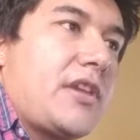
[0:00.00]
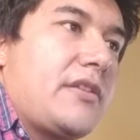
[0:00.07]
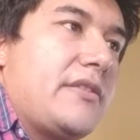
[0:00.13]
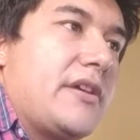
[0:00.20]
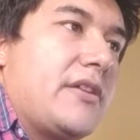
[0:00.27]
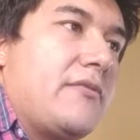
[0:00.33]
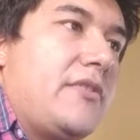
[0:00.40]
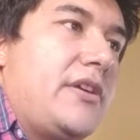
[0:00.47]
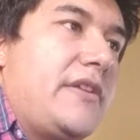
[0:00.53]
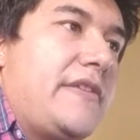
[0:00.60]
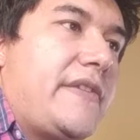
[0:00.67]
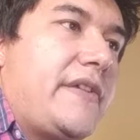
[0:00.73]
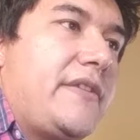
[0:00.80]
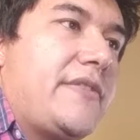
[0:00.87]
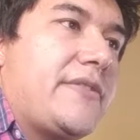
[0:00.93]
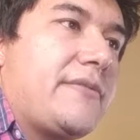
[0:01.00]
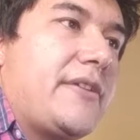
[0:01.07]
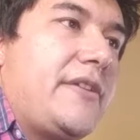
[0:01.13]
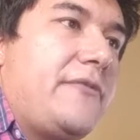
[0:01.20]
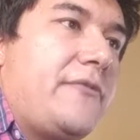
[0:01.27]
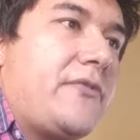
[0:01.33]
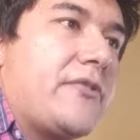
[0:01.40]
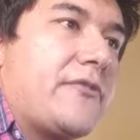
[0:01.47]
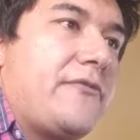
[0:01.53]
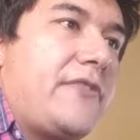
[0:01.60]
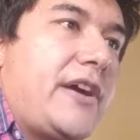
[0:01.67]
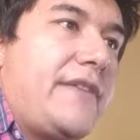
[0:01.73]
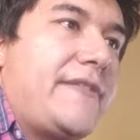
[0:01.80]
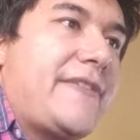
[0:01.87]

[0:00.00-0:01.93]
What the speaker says: The 1, 2, 3, 4, 5,